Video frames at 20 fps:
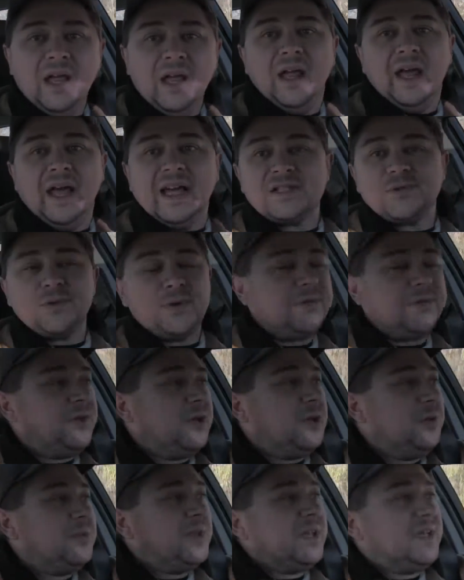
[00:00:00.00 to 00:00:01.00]
As we
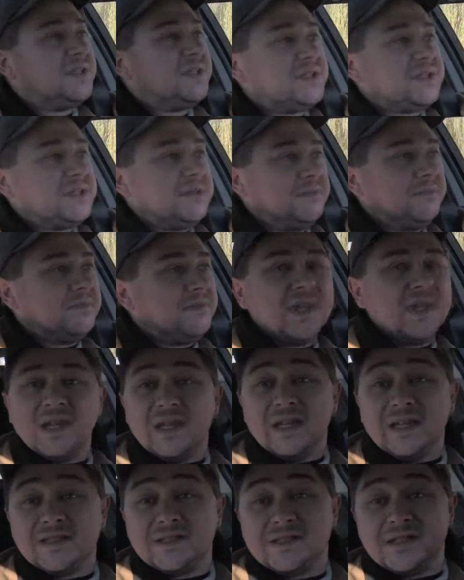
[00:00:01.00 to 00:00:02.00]
film this,
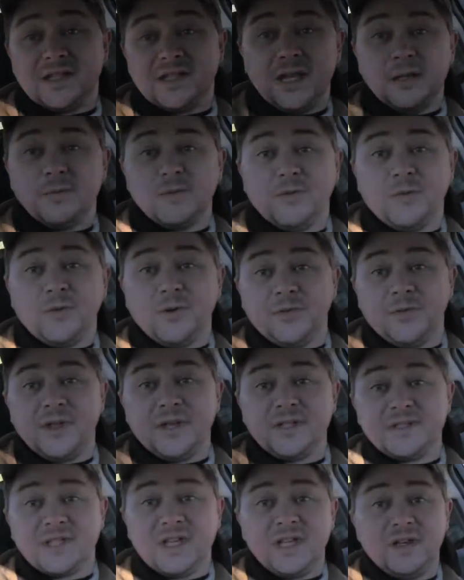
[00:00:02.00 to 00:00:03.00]
it's the day before
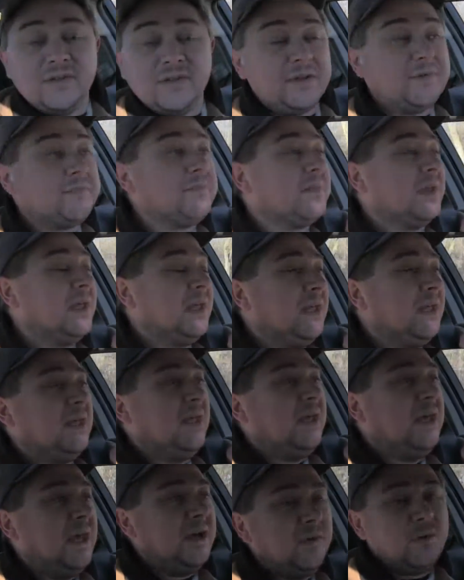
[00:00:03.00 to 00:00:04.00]
Thanksgiving,
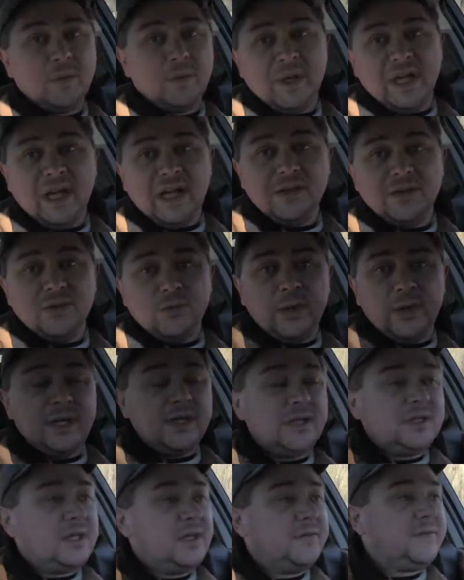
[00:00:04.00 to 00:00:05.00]
and we're behind the
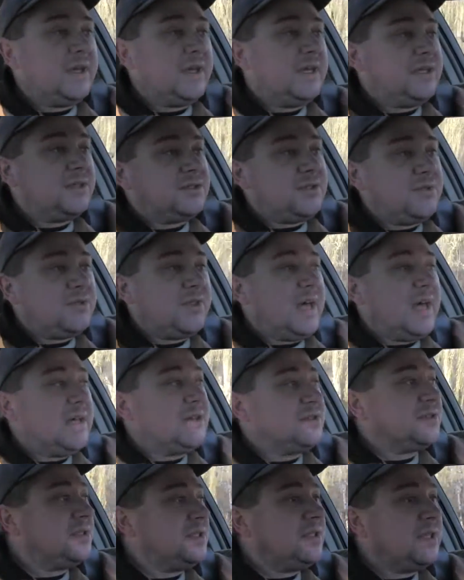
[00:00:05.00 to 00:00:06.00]
wheel of a
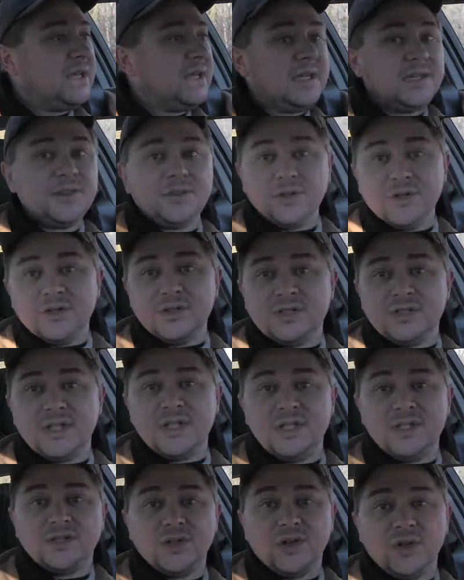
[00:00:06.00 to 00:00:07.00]

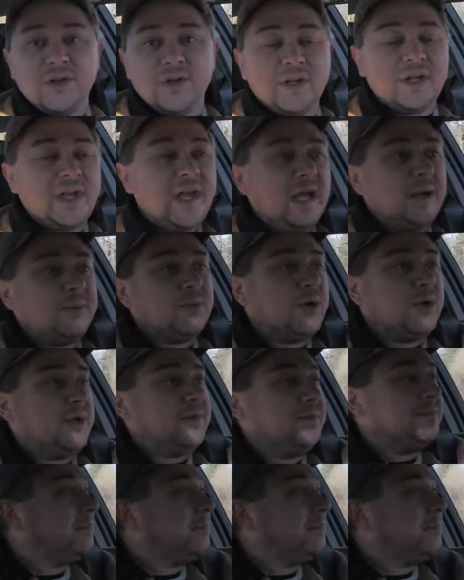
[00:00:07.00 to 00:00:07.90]
2013 Toyota Camry.